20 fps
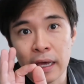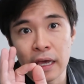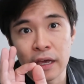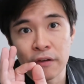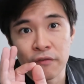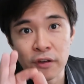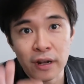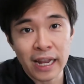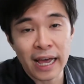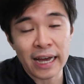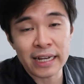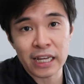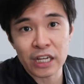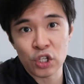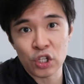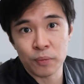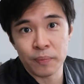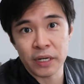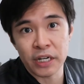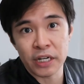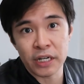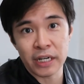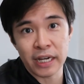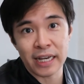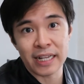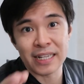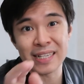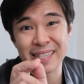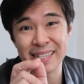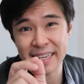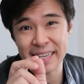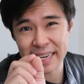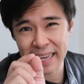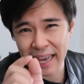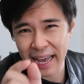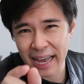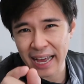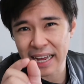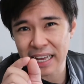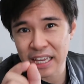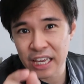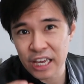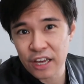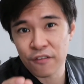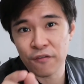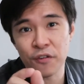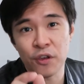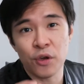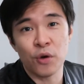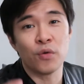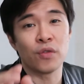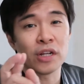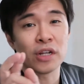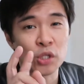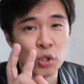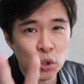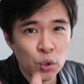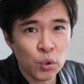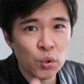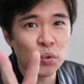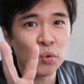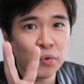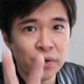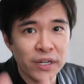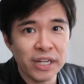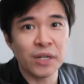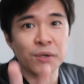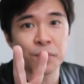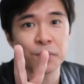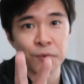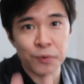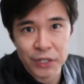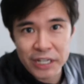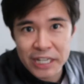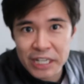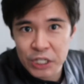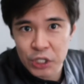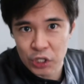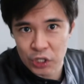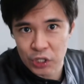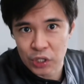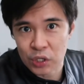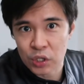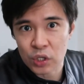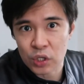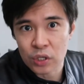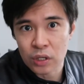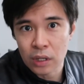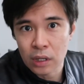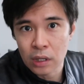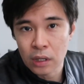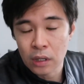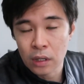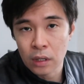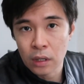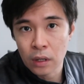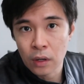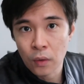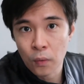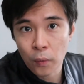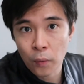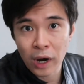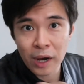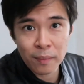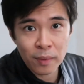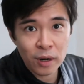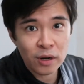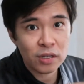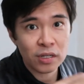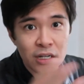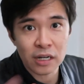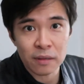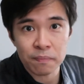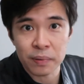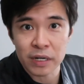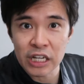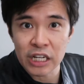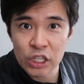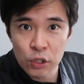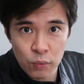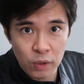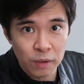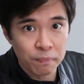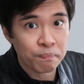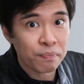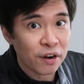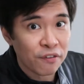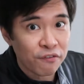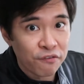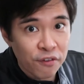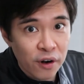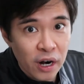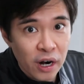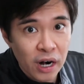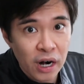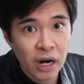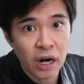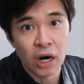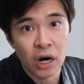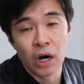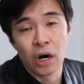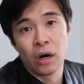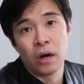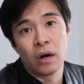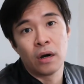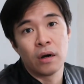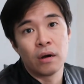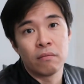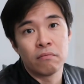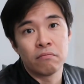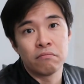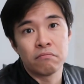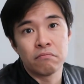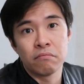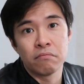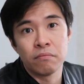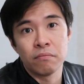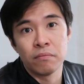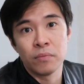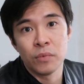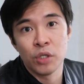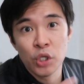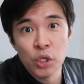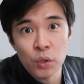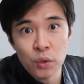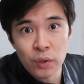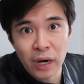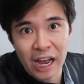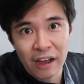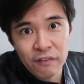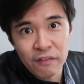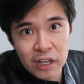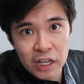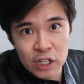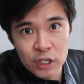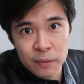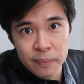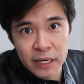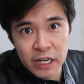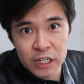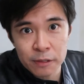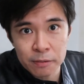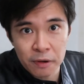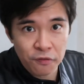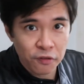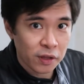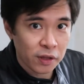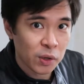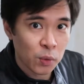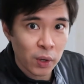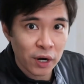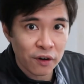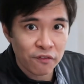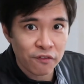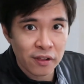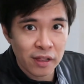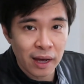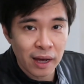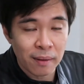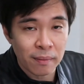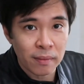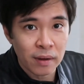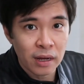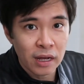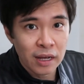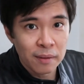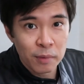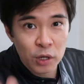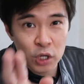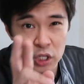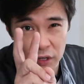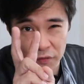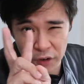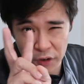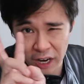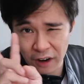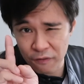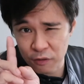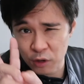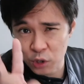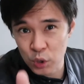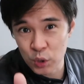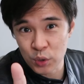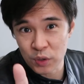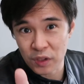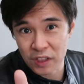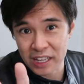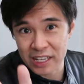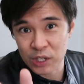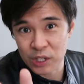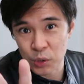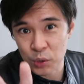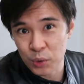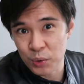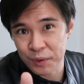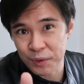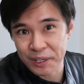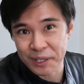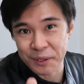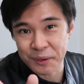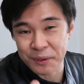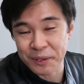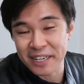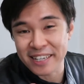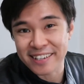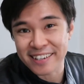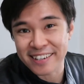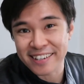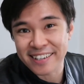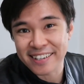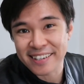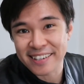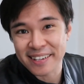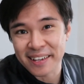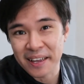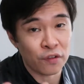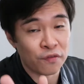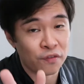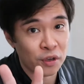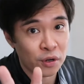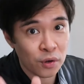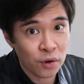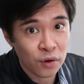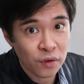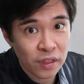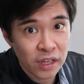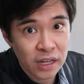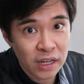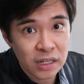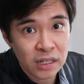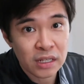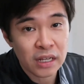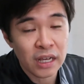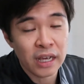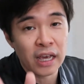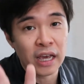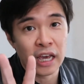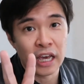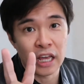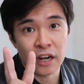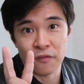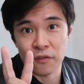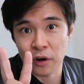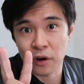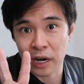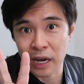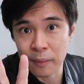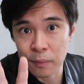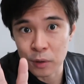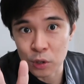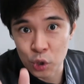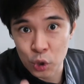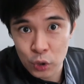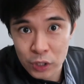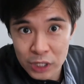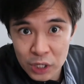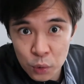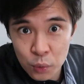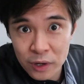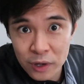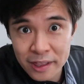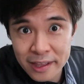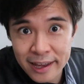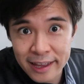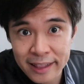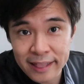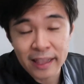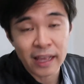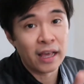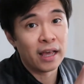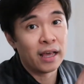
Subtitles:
If you lack experience, then I'll give you the two real reasons why most companies would prefer you having experience before they work for them. Because if you have these two real reasons, if you know this, and if you're able to deal with it,